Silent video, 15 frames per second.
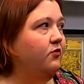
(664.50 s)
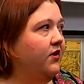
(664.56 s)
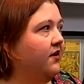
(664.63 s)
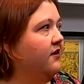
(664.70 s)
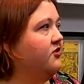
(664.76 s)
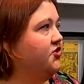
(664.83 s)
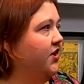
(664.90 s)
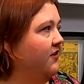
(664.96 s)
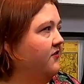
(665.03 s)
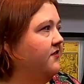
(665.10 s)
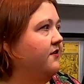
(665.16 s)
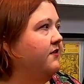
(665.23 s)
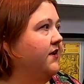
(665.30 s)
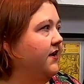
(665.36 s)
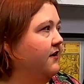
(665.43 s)
you can
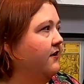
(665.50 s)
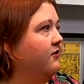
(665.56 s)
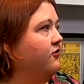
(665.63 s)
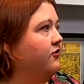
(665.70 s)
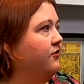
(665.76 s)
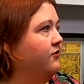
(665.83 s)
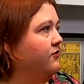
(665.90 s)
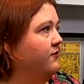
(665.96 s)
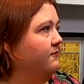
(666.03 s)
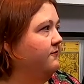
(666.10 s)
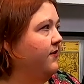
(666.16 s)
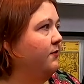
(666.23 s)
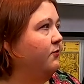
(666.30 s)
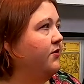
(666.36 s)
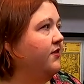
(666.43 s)
adjust their character to
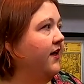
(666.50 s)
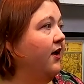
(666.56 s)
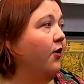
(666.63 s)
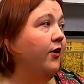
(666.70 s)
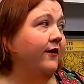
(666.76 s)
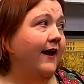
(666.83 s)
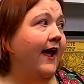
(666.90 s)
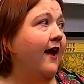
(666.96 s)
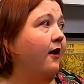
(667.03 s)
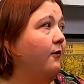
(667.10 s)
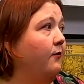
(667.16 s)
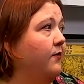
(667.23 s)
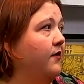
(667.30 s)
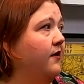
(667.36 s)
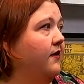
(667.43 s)
fit what they are
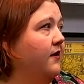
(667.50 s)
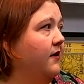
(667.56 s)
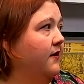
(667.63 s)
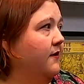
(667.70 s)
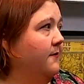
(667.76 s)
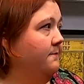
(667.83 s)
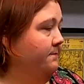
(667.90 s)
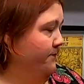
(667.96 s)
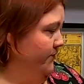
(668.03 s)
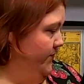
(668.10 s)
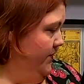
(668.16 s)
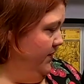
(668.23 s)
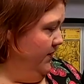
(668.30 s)
now. That's